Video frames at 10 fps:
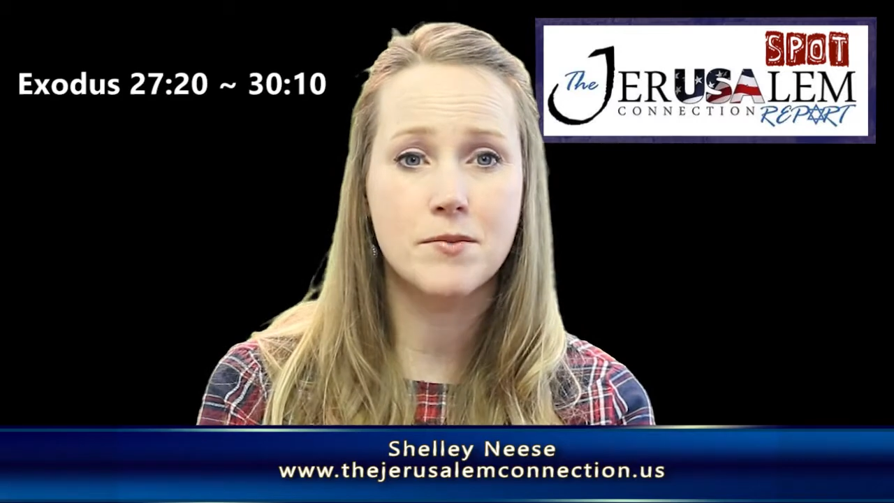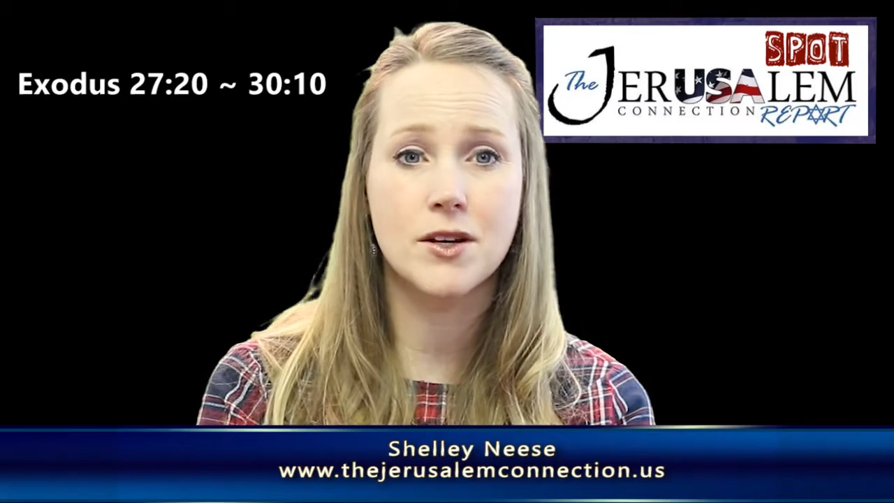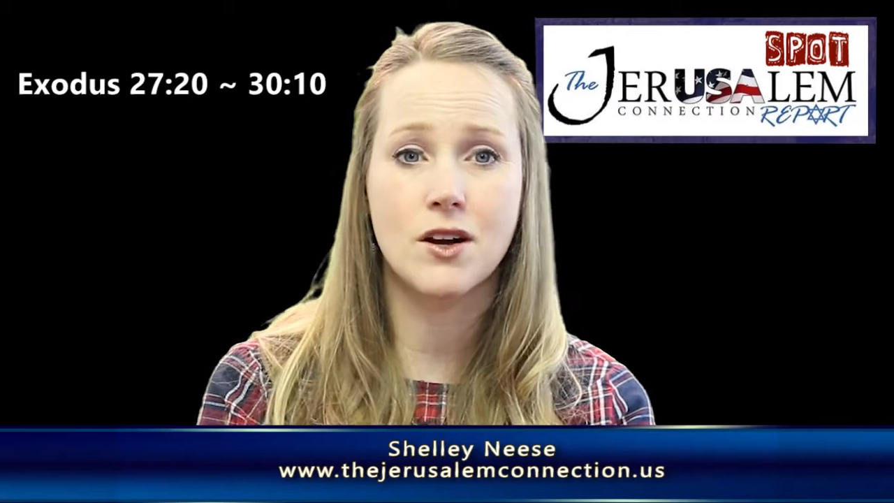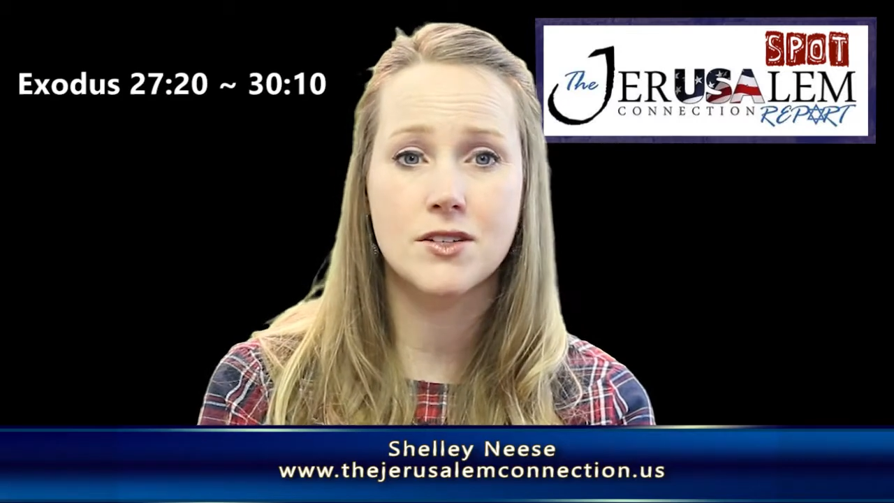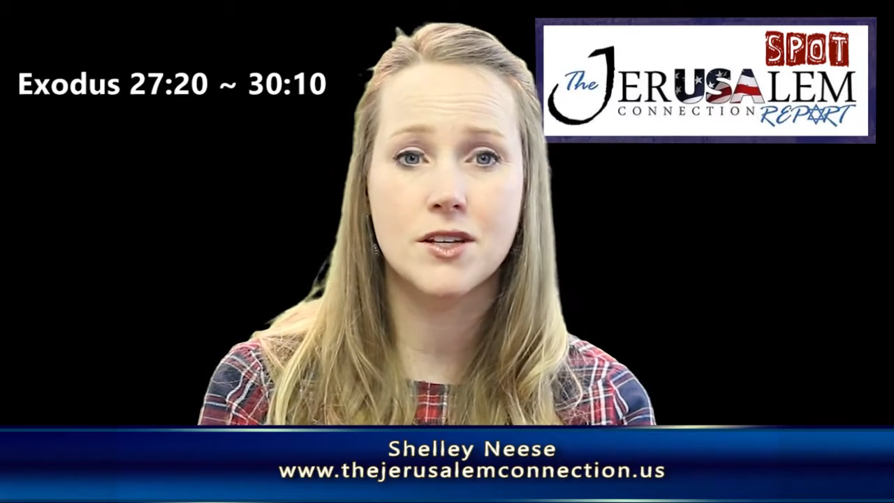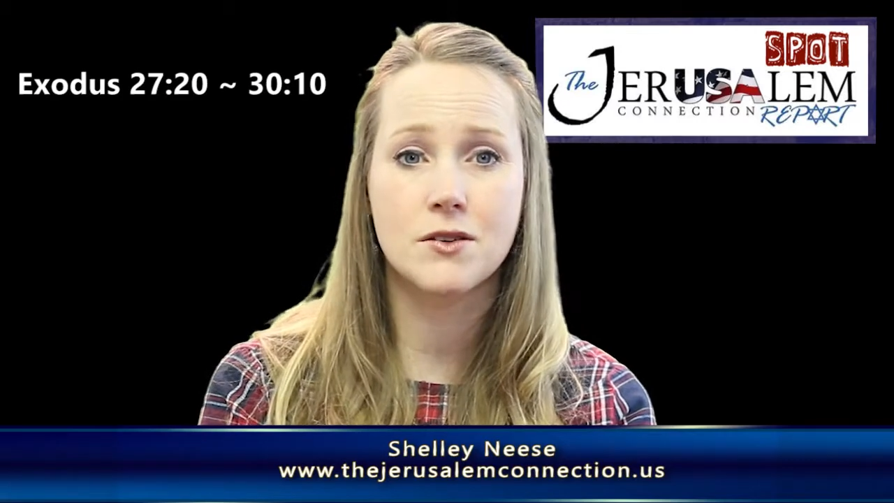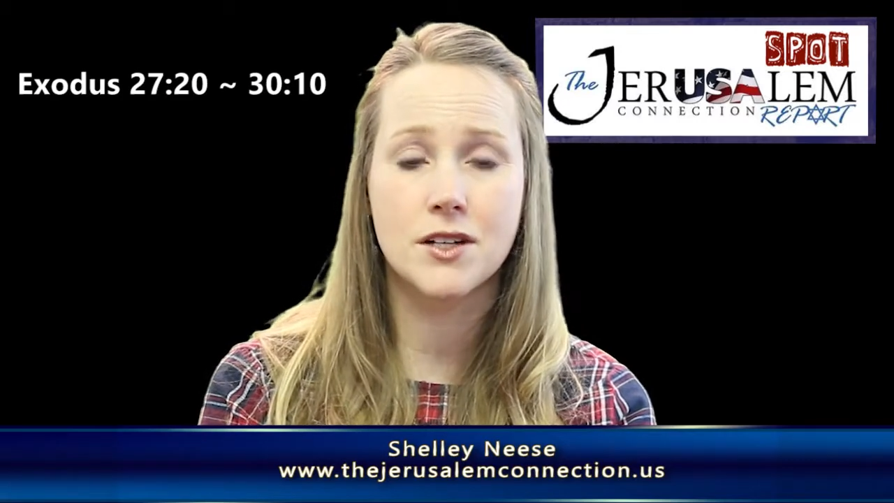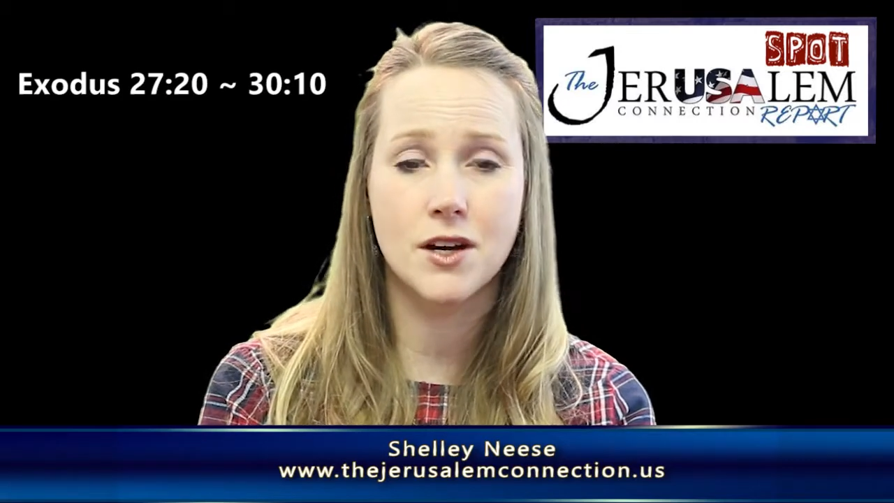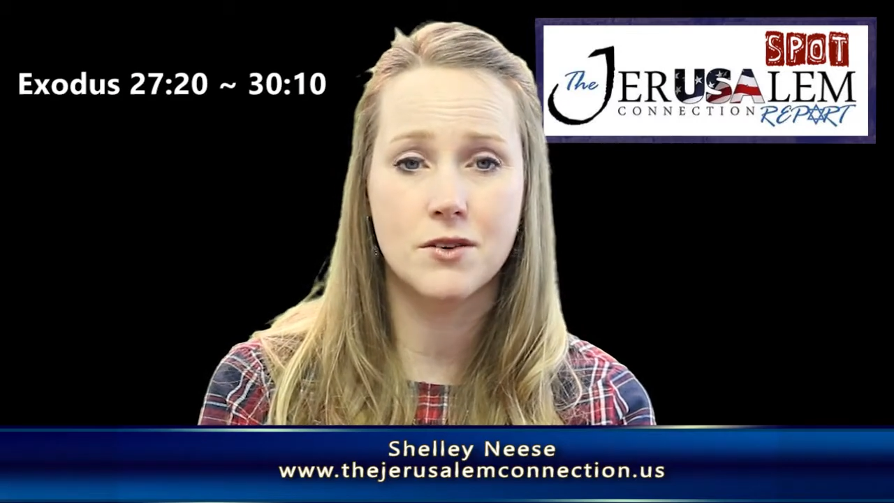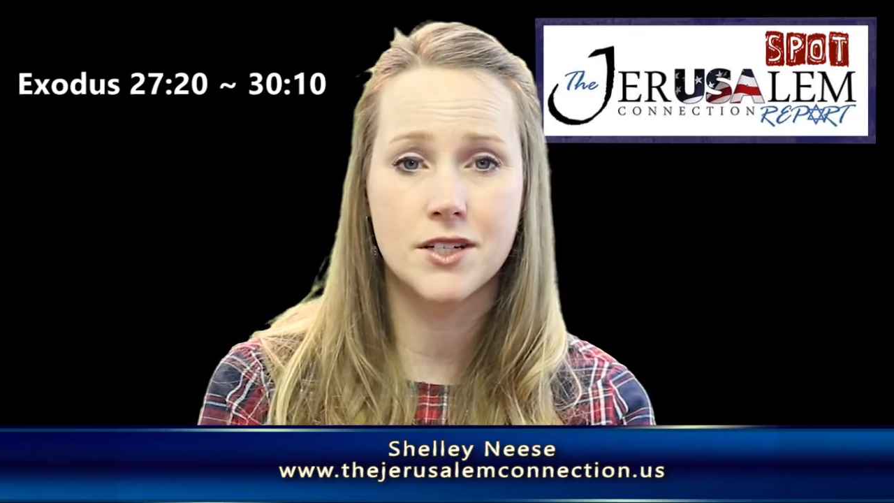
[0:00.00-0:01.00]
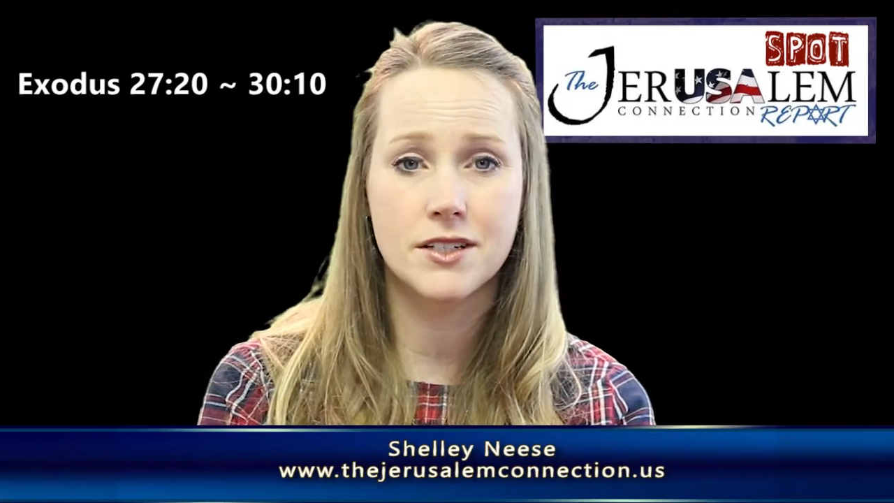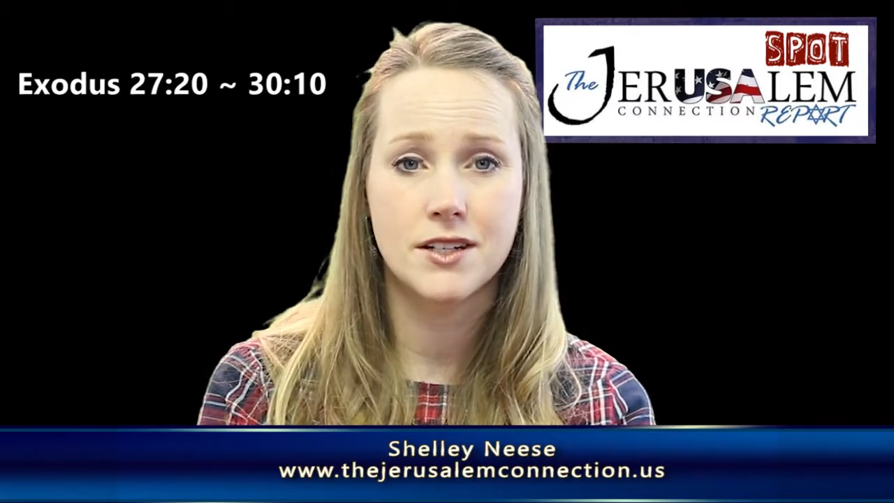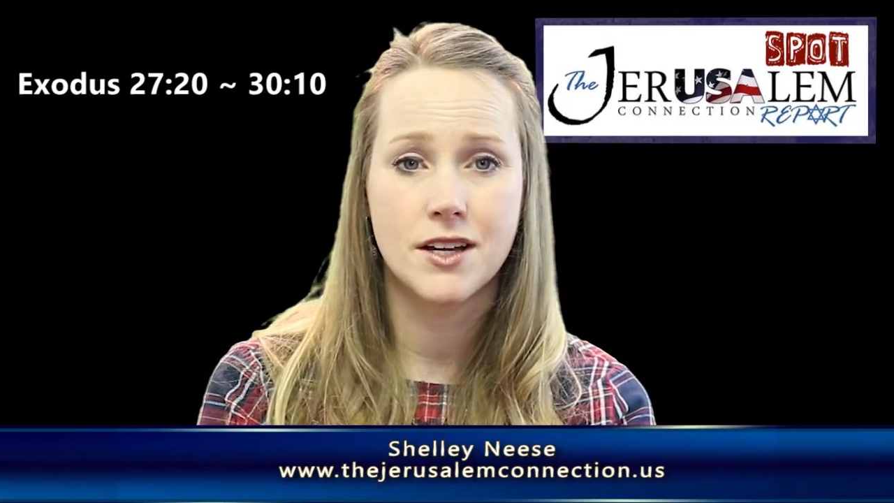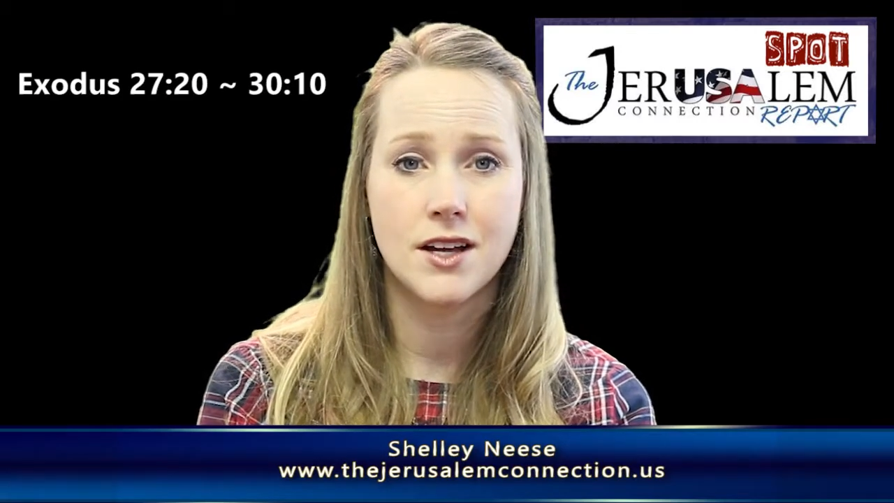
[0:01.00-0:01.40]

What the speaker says: but also a Cohen.